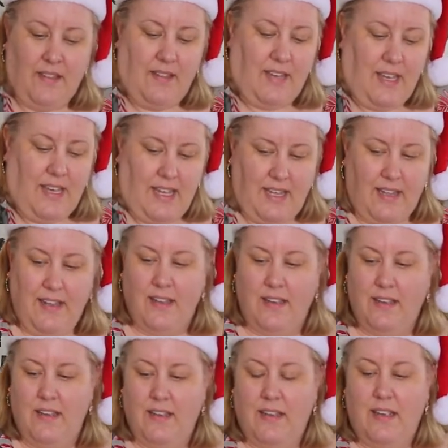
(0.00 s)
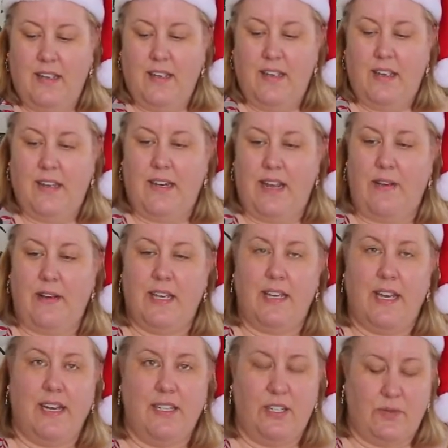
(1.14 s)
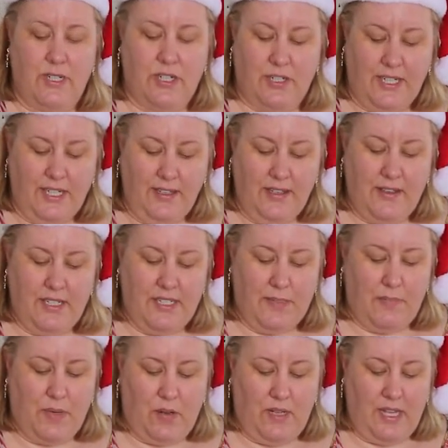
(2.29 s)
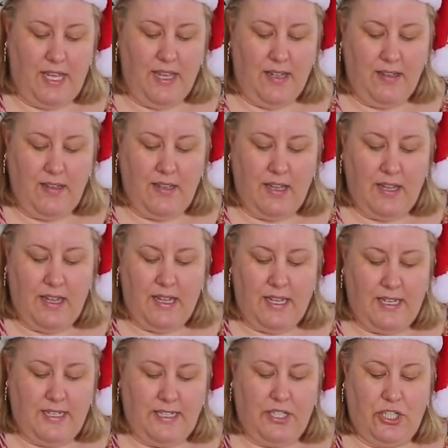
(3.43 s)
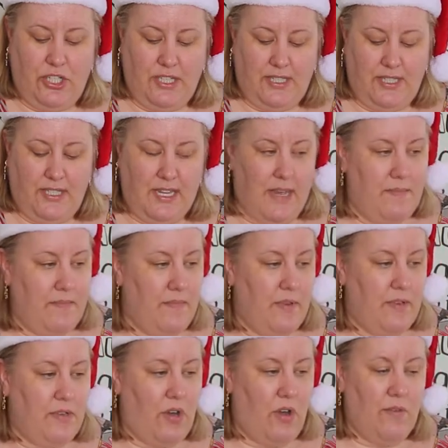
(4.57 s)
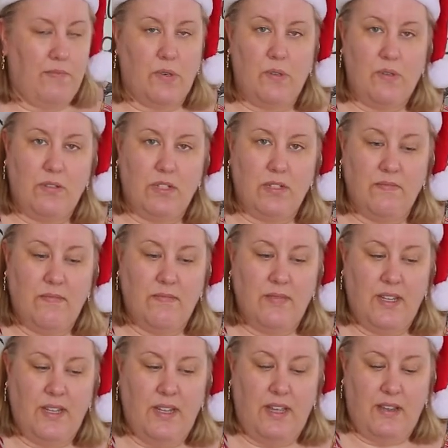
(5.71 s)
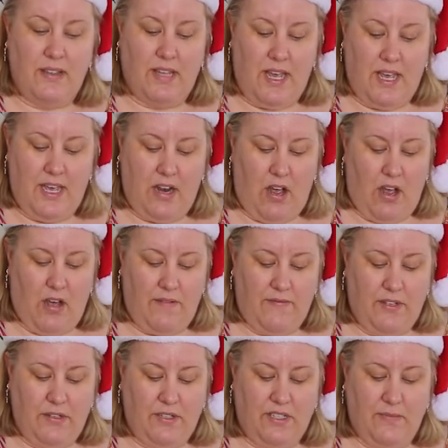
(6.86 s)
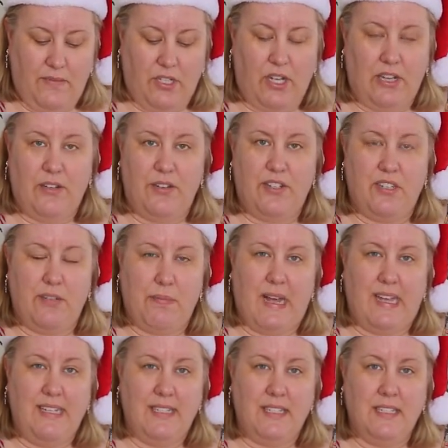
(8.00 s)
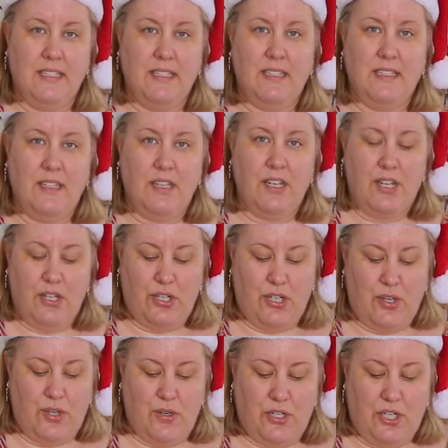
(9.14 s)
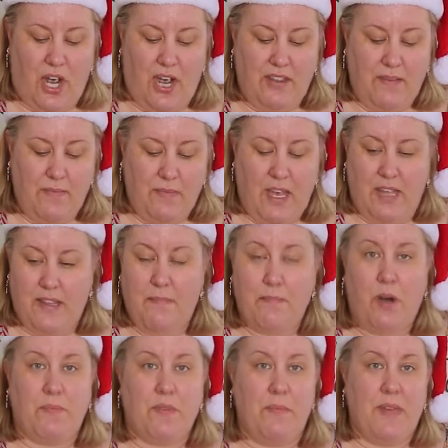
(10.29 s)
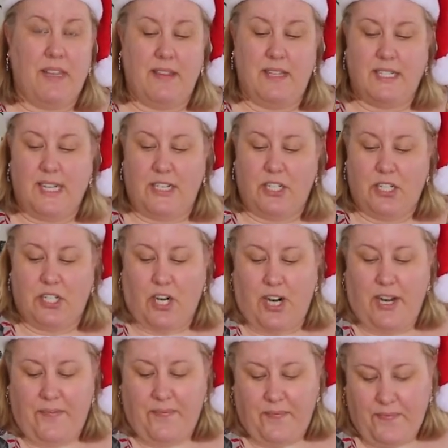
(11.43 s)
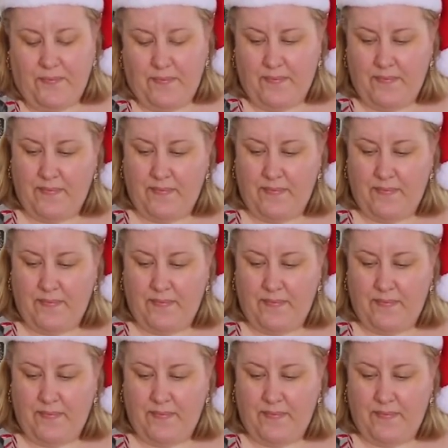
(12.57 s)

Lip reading: Okay, now in case you're wondering, this bowl here is just some cotton balls that I've used some diluted paint to dye them and then pop them out in the sun to dry.